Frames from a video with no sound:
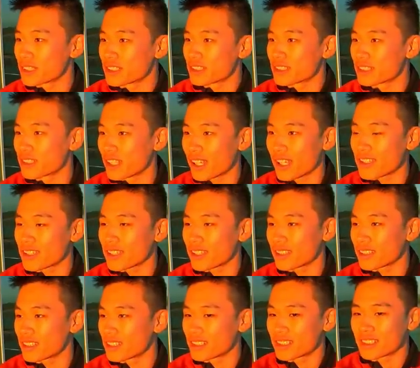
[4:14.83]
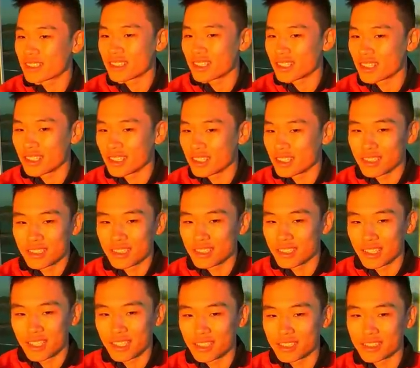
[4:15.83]
And at the end, it's... Uh,
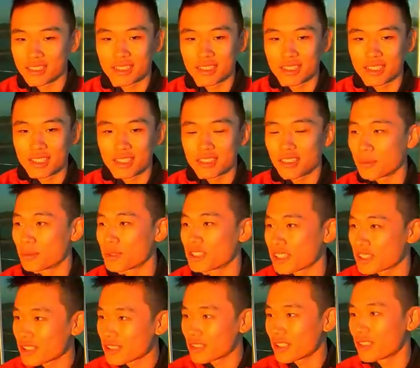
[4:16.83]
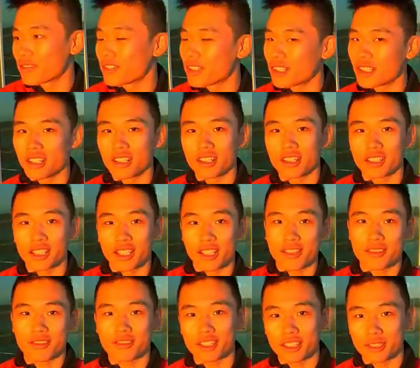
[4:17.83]
yeah. combination of all
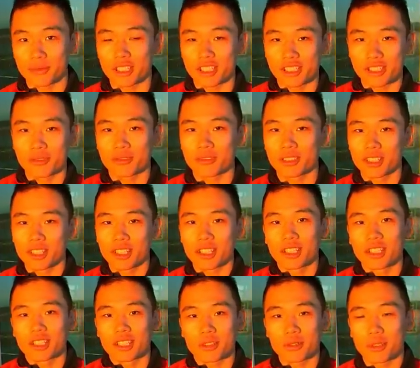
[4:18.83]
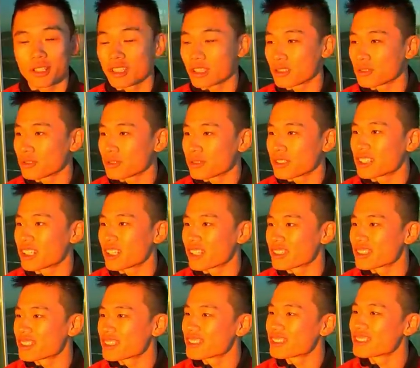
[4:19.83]
us three which create a good
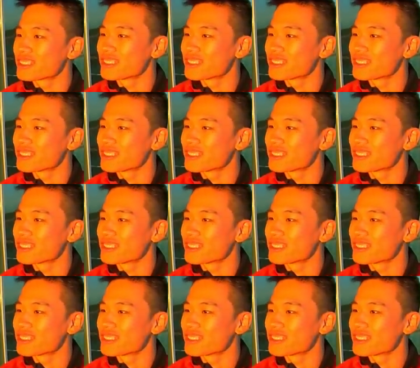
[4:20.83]
result.